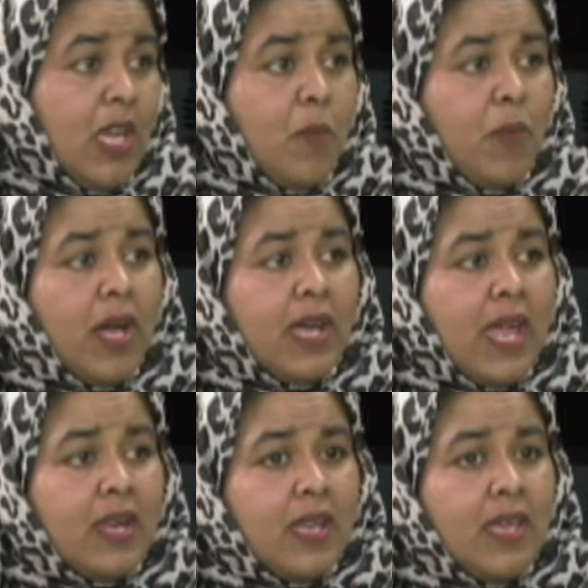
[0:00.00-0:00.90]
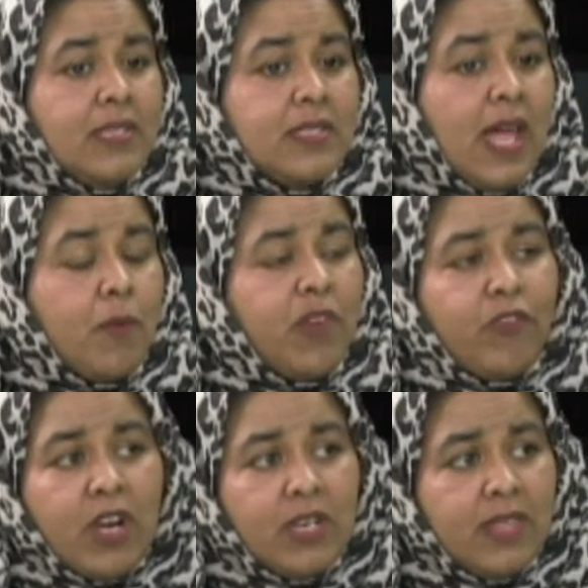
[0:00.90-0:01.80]
But again, it's like
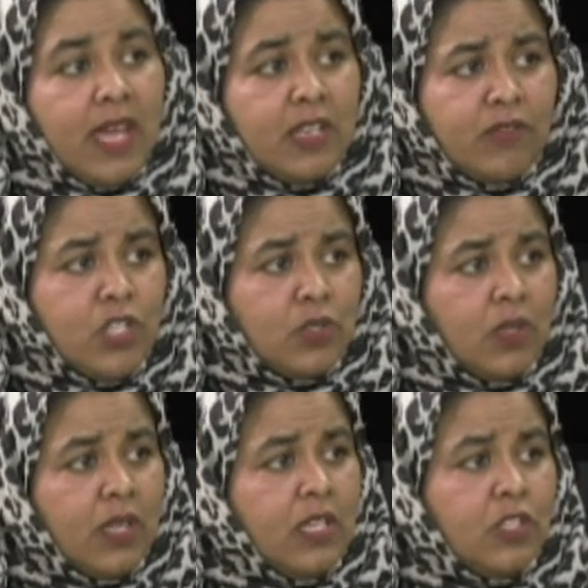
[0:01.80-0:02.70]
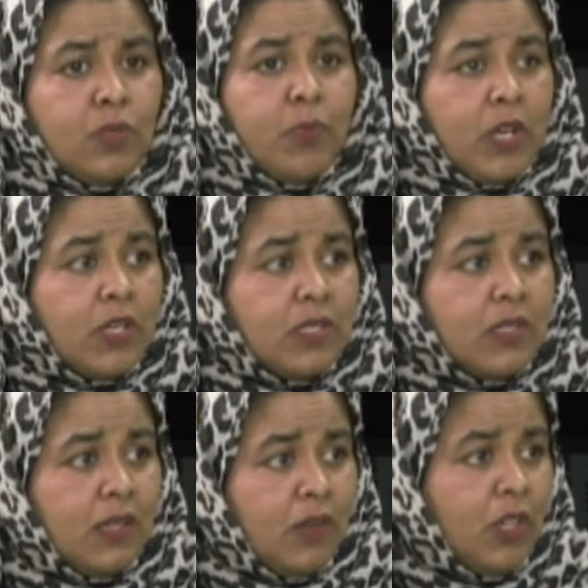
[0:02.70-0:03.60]
befriending that individual. That just because
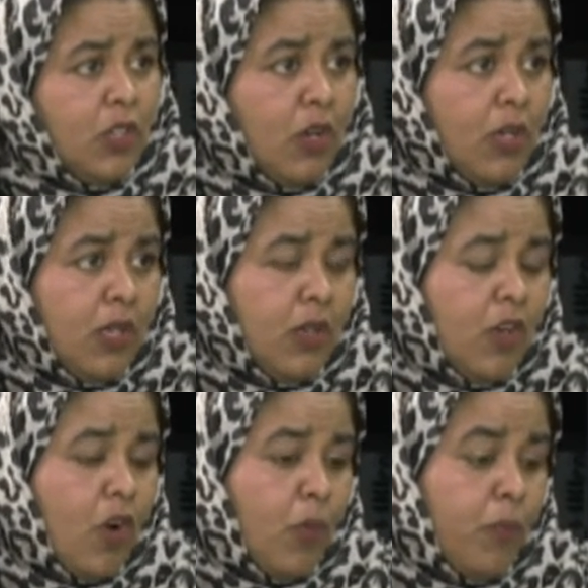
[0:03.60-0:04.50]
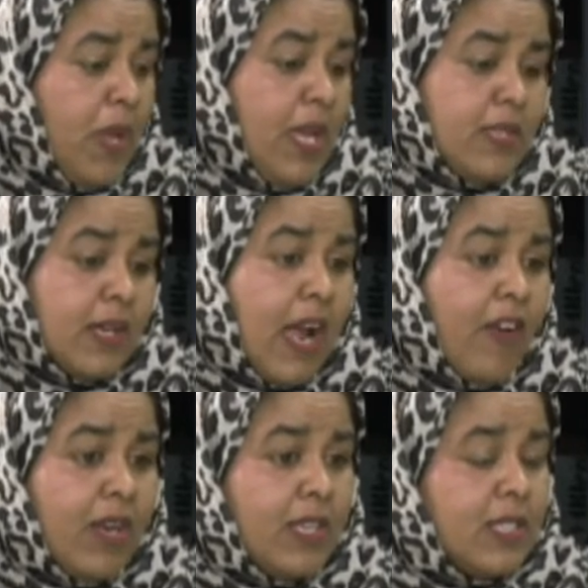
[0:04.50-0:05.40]
your peers are
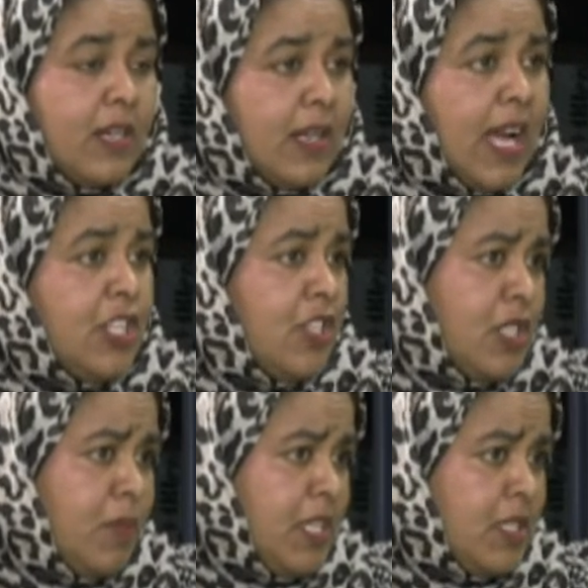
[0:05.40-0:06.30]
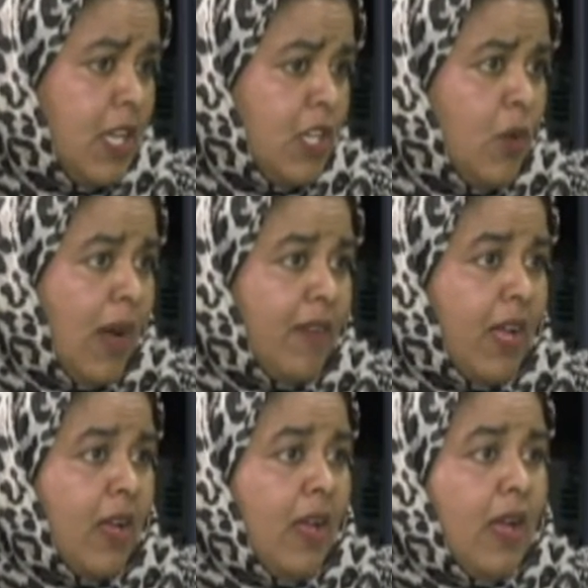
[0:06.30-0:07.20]
carrying a certain gadget doesn't mean to say you have it.